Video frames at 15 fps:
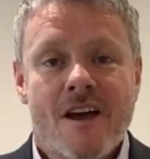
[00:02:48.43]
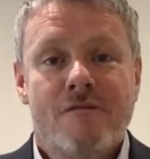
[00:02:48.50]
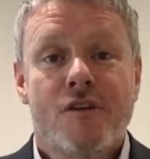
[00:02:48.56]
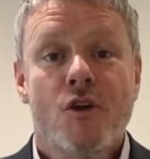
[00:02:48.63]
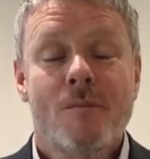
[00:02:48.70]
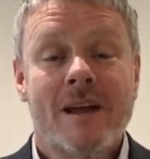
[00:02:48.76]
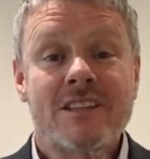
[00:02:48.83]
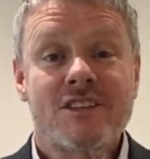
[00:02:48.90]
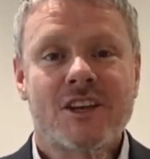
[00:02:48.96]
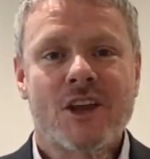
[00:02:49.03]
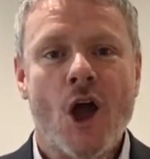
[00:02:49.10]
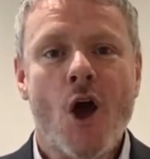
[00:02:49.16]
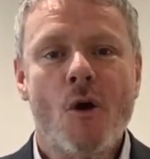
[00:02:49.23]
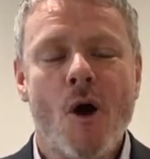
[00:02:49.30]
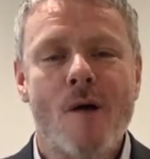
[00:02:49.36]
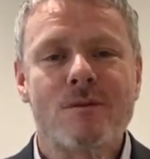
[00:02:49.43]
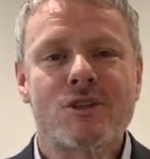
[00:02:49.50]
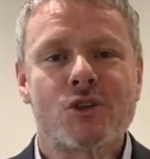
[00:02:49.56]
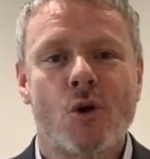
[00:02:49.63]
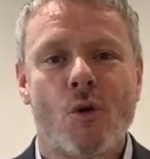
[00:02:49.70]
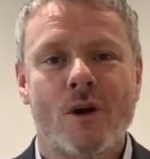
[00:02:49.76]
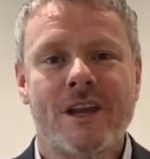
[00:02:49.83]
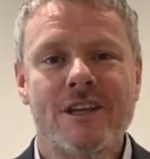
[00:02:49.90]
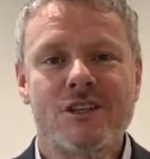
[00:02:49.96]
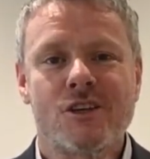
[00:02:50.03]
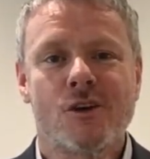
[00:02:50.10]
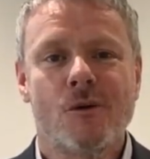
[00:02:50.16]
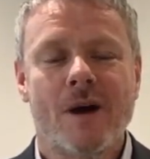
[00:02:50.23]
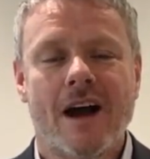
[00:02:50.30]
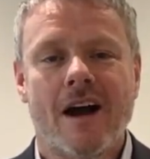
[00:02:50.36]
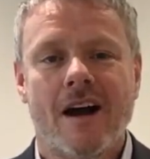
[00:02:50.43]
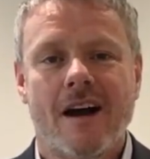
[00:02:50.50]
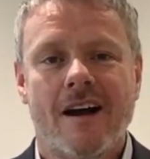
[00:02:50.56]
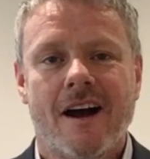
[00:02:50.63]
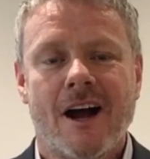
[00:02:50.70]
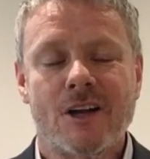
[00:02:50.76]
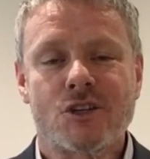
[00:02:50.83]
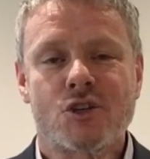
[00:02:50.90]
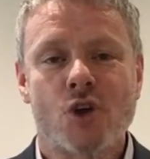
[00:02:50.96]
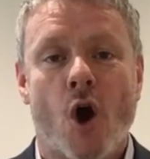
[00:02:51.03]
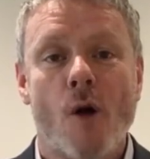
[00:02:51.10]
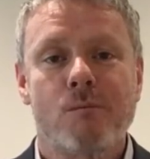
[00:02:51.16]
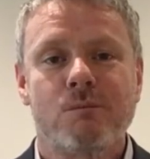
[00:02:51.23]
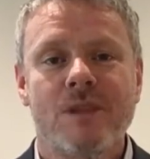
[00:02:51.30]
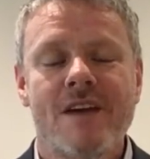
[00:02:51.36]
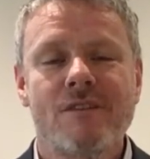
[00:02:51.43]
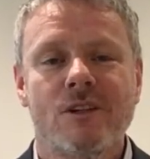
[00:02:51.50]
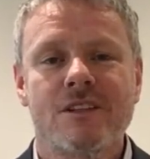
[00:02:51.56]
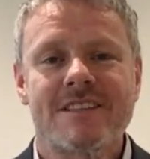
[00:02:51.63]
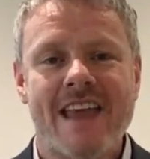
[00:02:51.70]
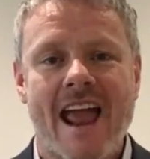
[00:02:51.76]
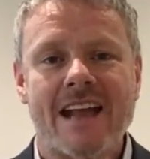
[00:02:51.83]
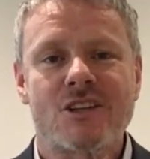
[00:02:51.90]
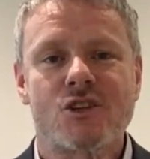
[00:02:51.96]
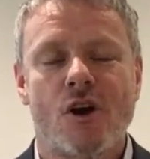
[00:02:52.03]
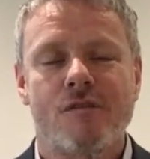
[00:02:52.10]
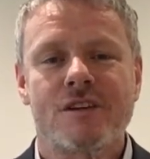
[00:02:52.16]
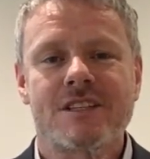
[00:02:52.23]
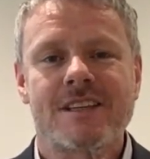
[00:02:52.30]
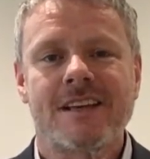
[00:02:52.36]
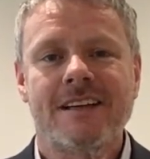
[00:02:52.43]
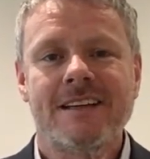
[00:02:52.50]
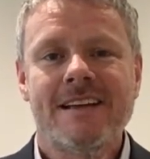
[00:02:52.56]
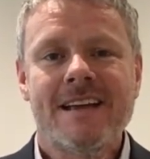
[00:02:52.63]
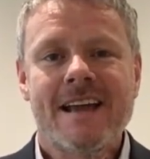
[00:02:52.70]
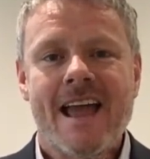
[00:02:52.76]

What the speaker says: A few months ago, I was talking to a top-level tax officer,